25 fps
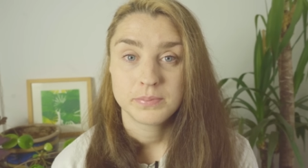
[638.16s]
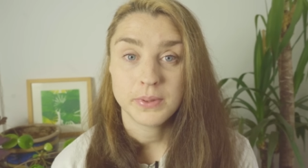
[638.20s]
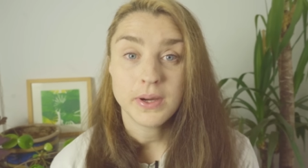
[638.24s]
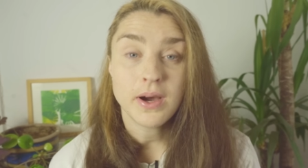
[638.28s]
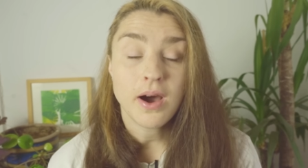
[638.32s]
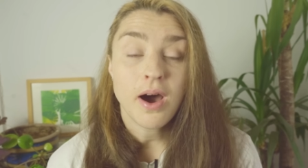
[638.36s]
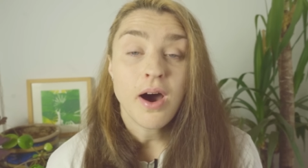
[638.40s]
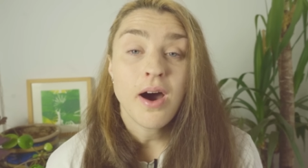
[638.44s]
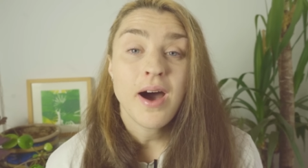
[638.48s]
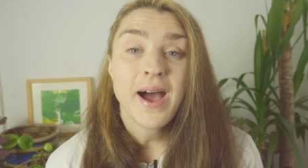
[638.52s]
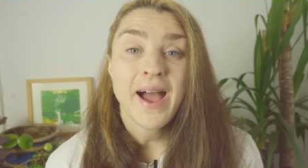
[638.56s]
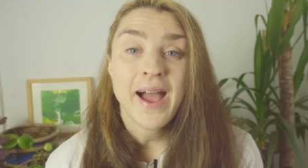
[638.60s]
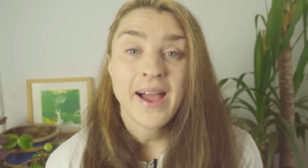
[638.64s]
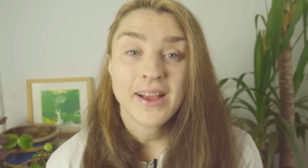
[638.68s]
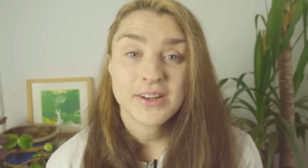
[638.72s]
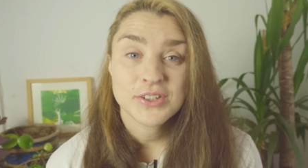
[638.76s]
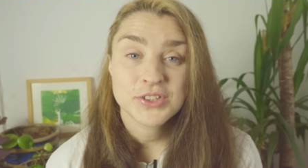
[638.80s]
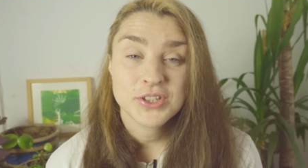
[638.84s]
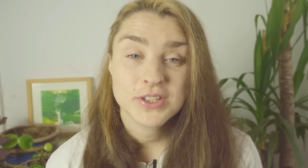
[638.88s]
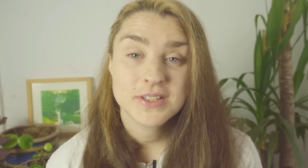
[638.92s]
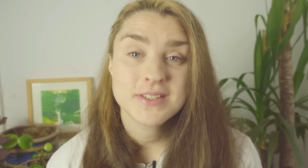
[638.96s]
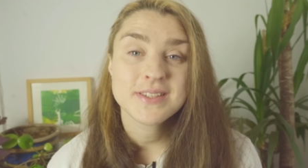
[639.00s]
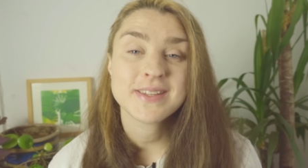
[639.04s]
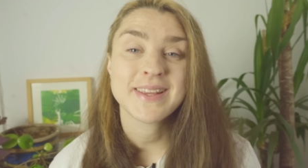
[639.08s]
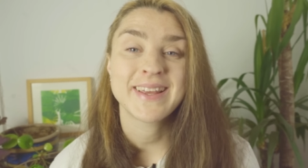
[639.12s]
But our
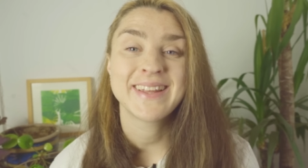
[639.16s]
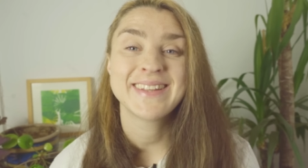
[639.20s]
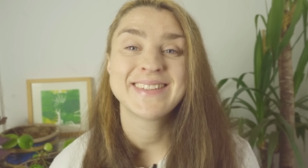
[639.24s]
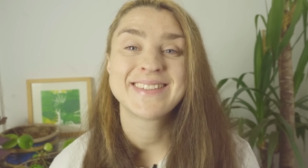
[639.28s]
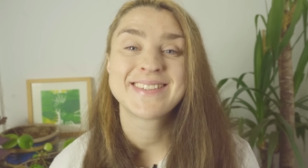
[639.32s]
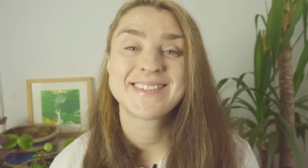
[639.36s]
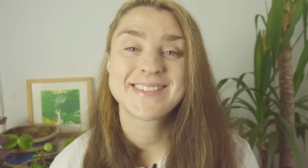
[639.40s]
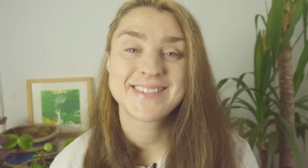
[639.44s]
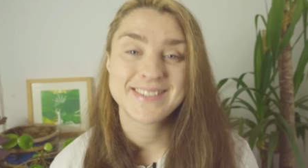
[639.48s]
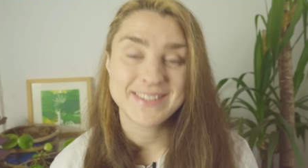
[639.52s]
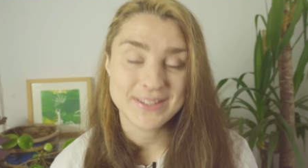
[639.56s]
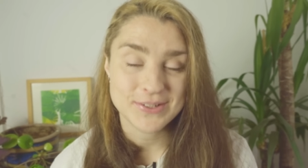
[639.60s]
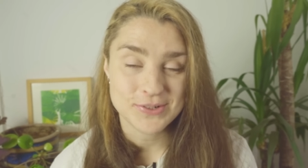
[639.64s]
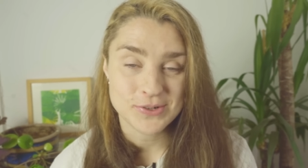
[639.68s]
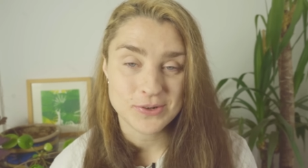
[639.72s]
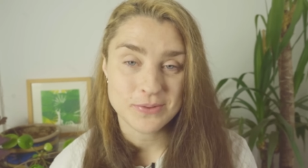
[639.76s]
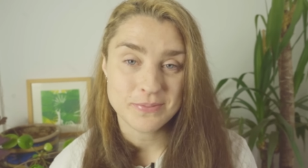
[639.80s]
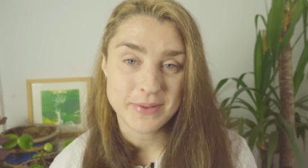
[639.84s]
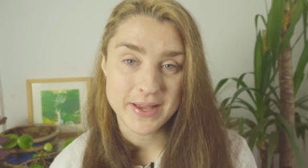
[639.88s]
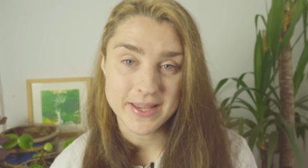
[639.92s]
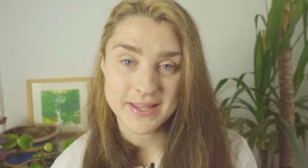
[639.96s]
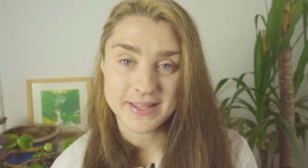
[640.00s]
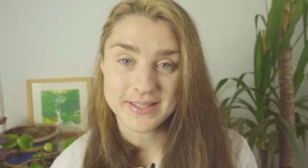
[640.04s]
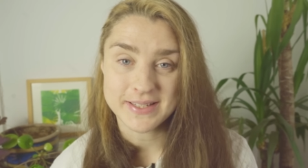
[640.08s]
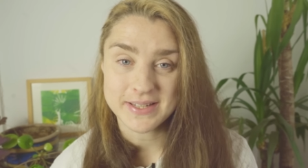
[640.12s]
actions can still
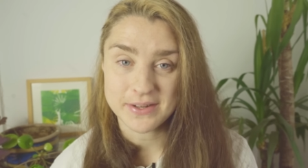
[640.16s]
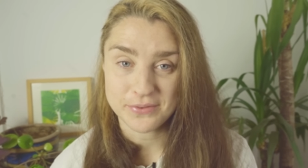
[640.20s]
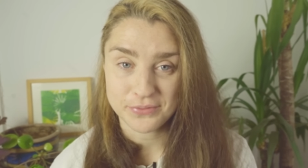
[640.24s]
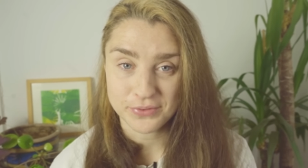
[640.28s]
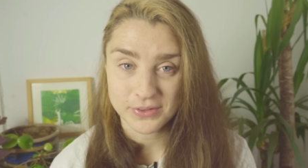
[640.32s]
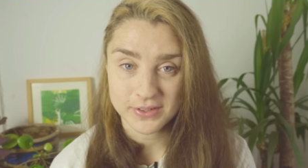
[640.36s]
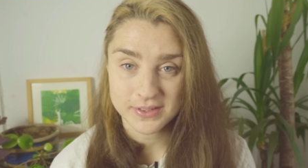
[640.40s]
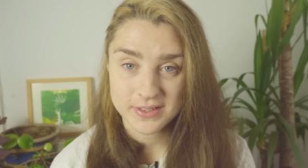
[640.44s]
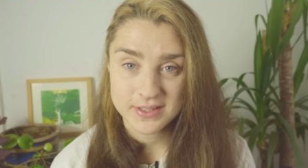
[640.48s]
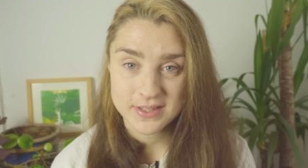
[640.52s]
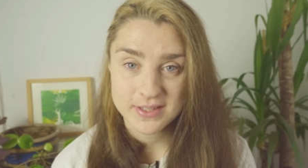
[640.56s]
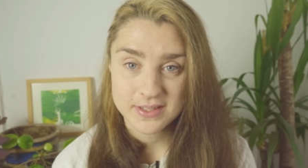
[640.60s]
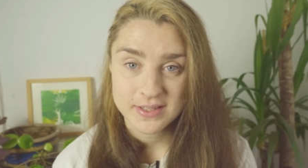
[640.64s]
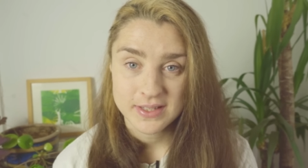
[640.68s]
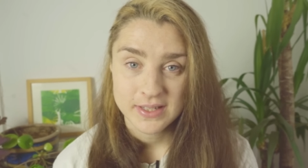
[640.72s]
make a difference.